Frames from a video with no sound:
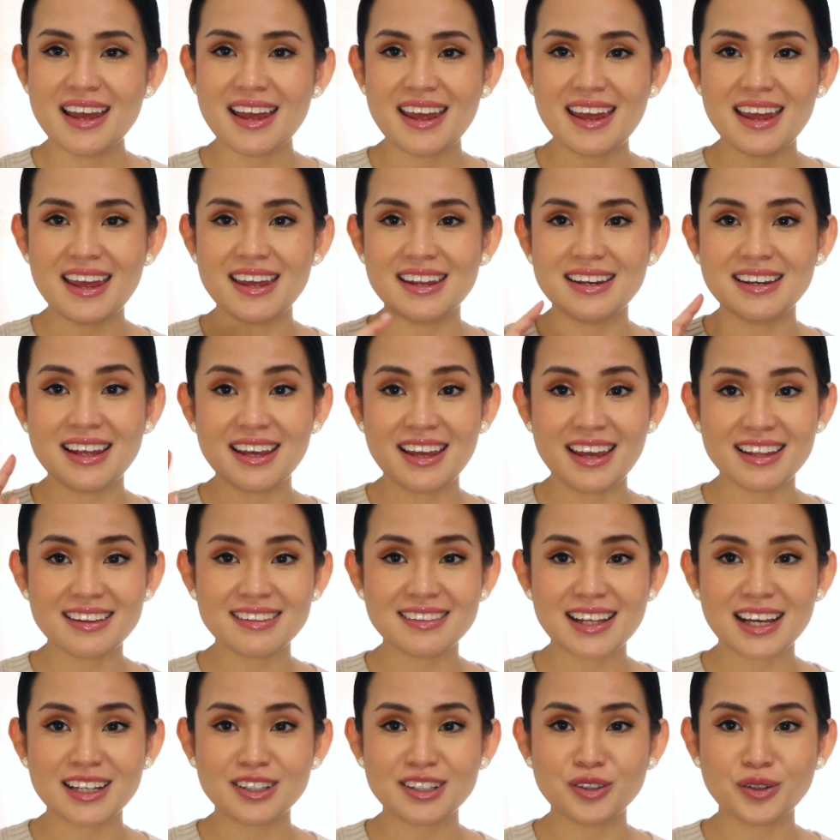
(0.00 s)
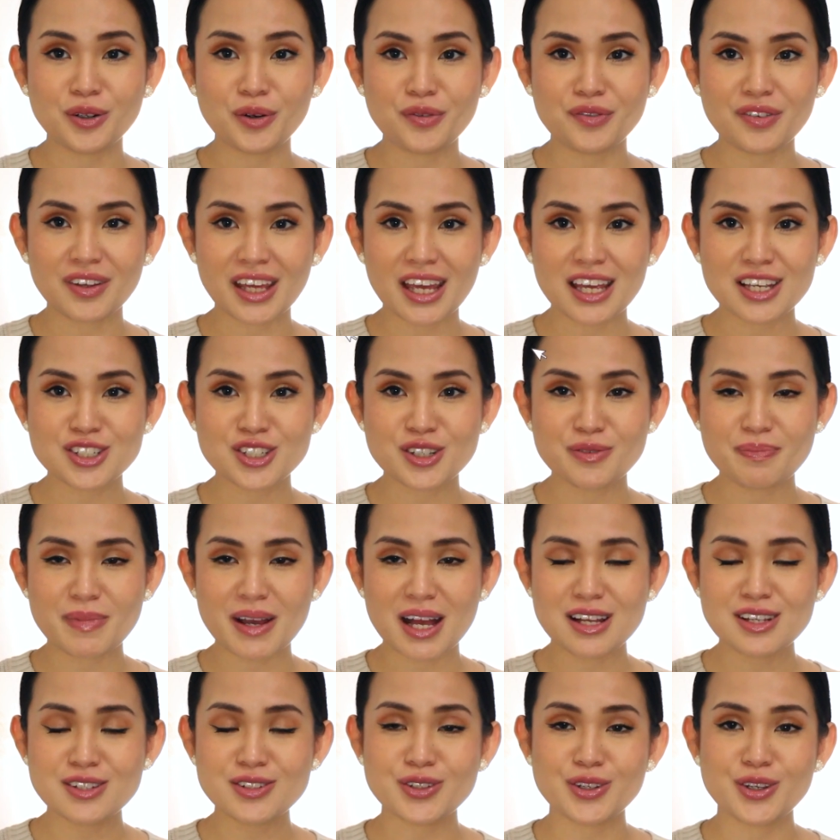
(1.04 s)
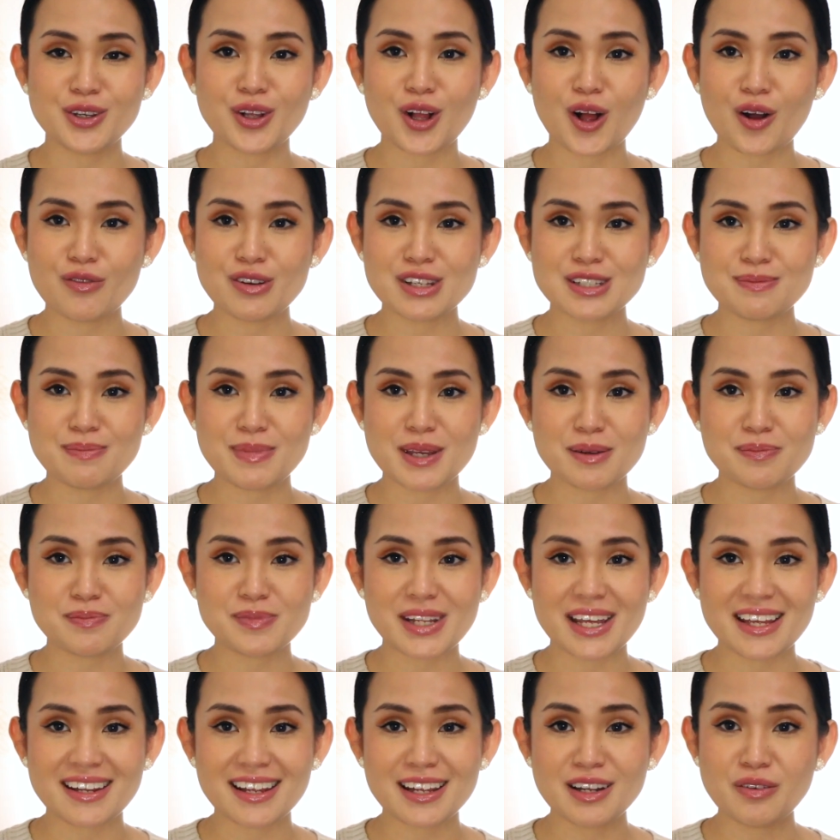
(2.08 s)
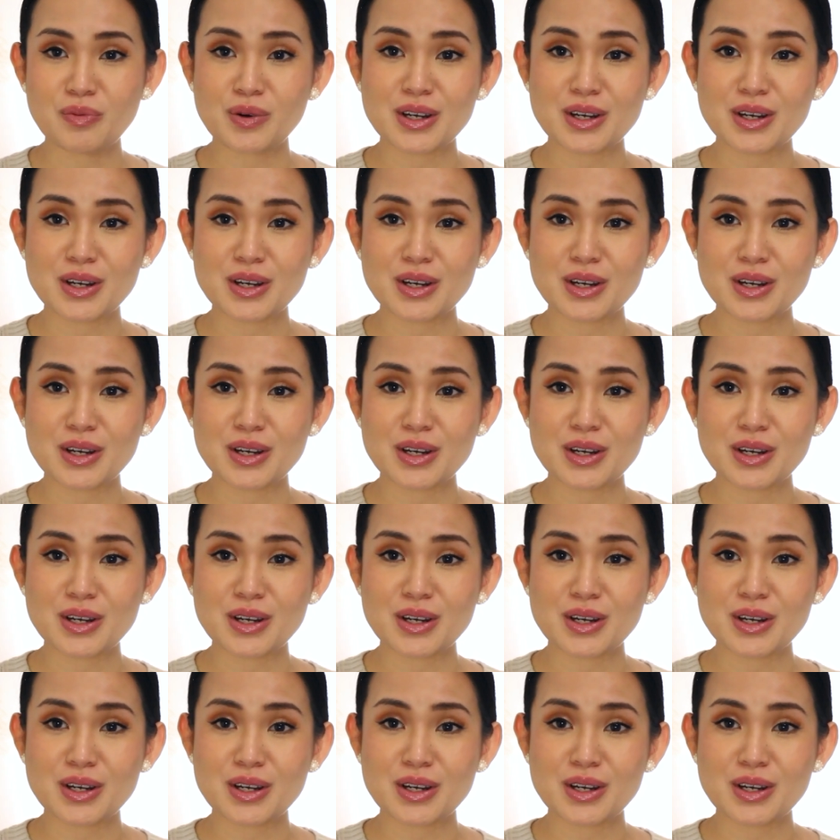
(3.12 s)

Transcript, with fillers: and hit that notification bell so you'll always be updated